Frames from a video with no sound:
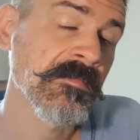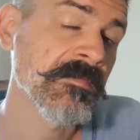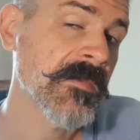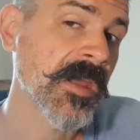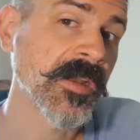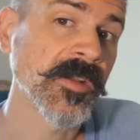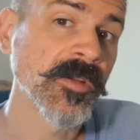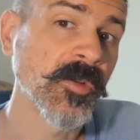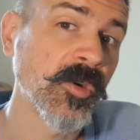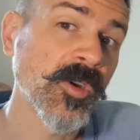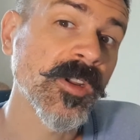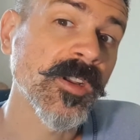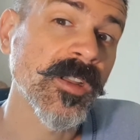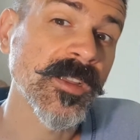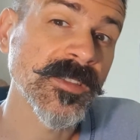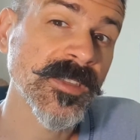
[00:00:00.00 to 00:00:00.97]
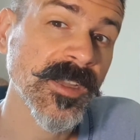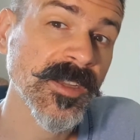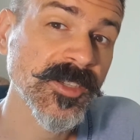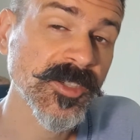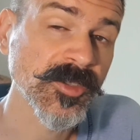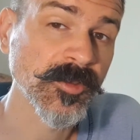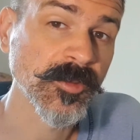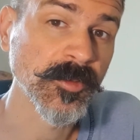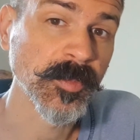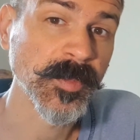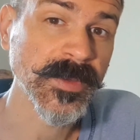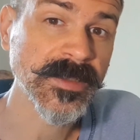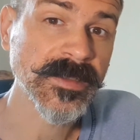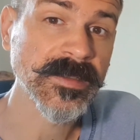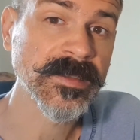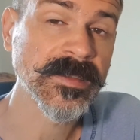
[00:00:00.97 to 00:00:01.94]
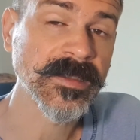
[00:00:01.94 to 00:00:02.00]
at an organizational
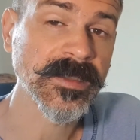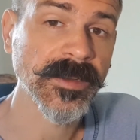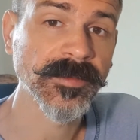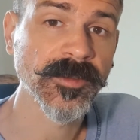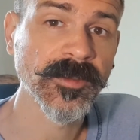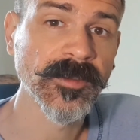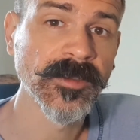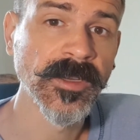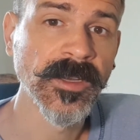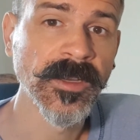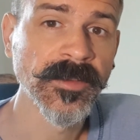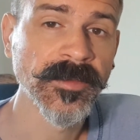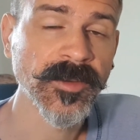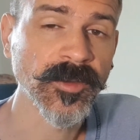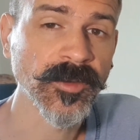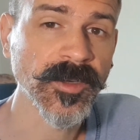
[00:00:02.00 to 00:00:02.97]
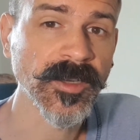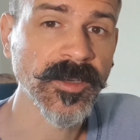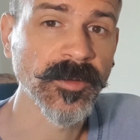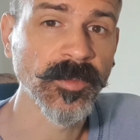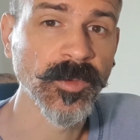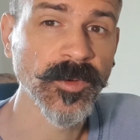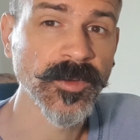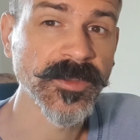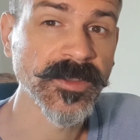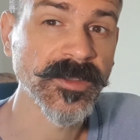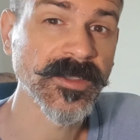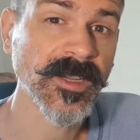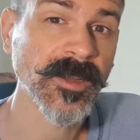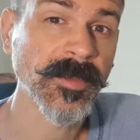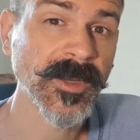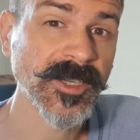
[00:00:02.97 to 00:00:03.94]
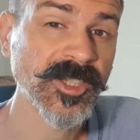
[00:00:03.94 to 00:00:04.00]
business level. If you're looking at more
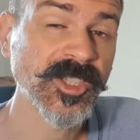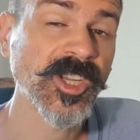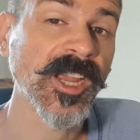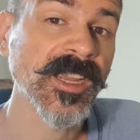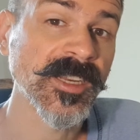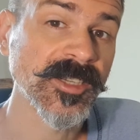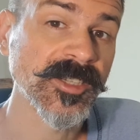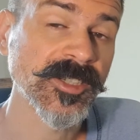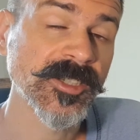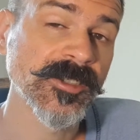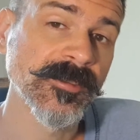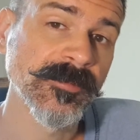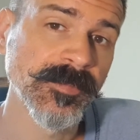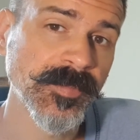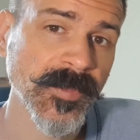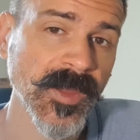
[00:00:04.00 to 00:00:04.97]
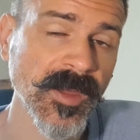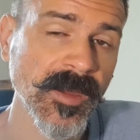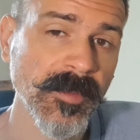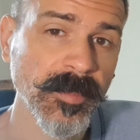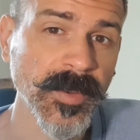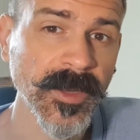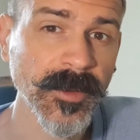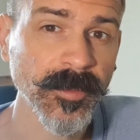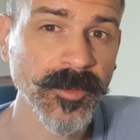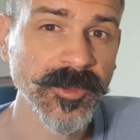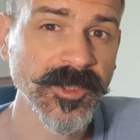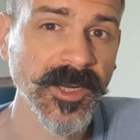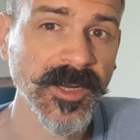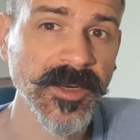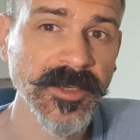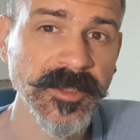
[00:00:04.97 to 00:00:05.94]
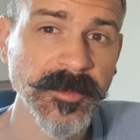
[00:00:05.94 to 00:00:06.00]
systemic change, people
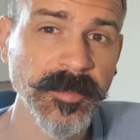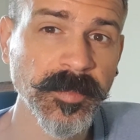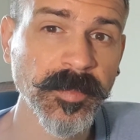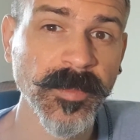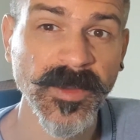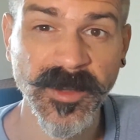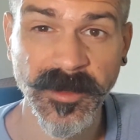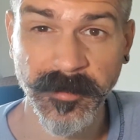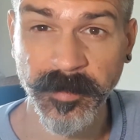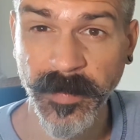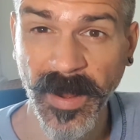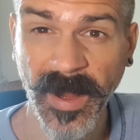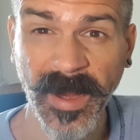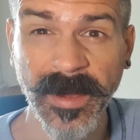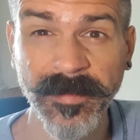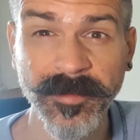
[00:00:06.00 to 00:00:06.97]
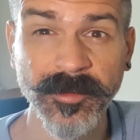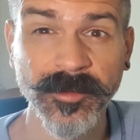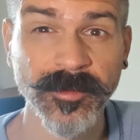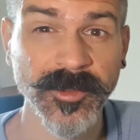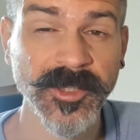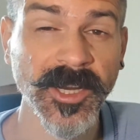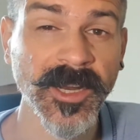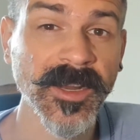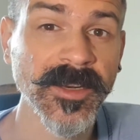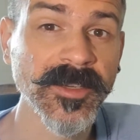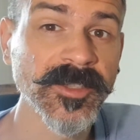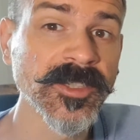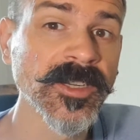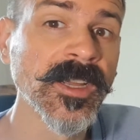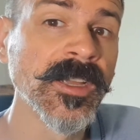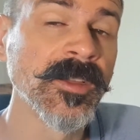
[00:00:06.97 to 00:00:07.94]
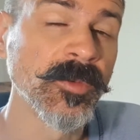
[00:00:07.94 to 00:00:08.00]
change, behavioral change,
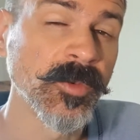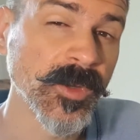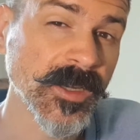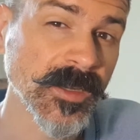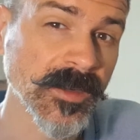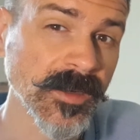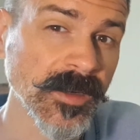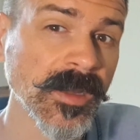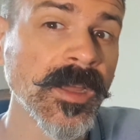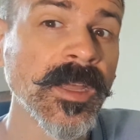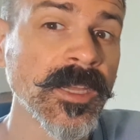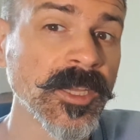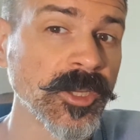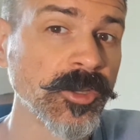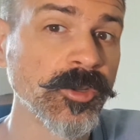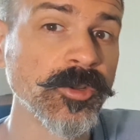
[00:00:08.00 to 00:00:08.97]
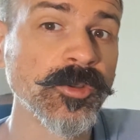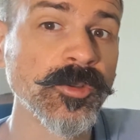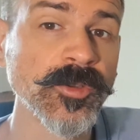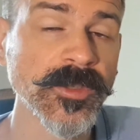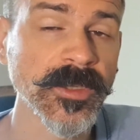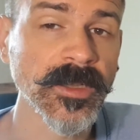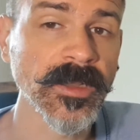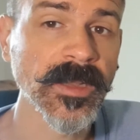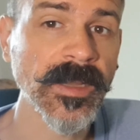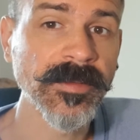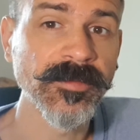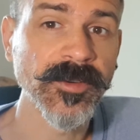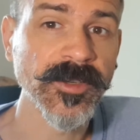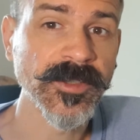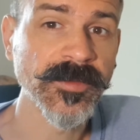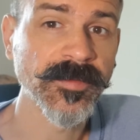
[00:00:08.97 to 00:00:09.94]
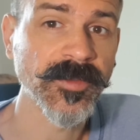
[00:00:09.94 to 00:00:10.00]
we can use and
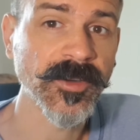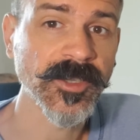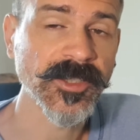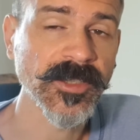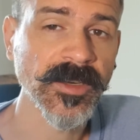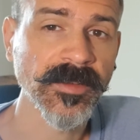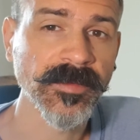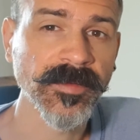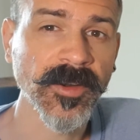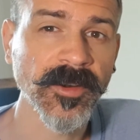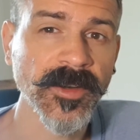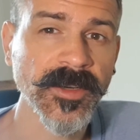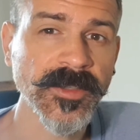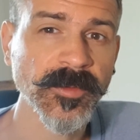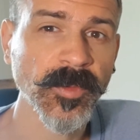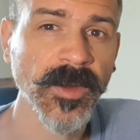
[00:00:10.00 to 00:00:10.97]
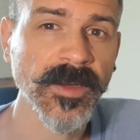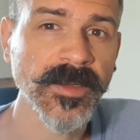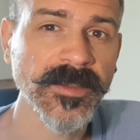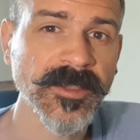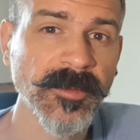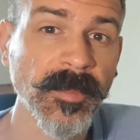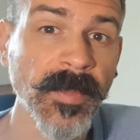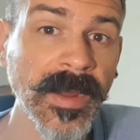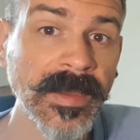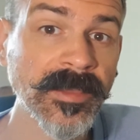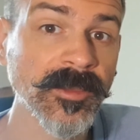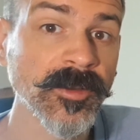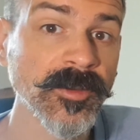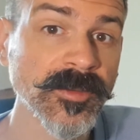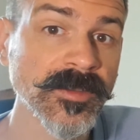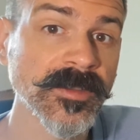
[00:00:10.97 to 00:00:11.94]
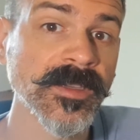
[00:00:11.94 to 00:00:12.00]
leverage friction in various ways to make
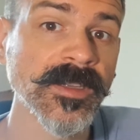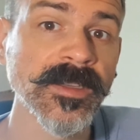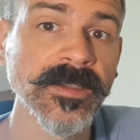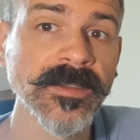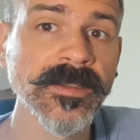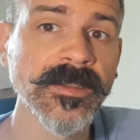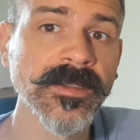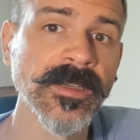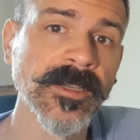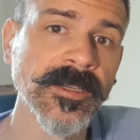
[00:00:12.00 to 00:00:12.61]
those things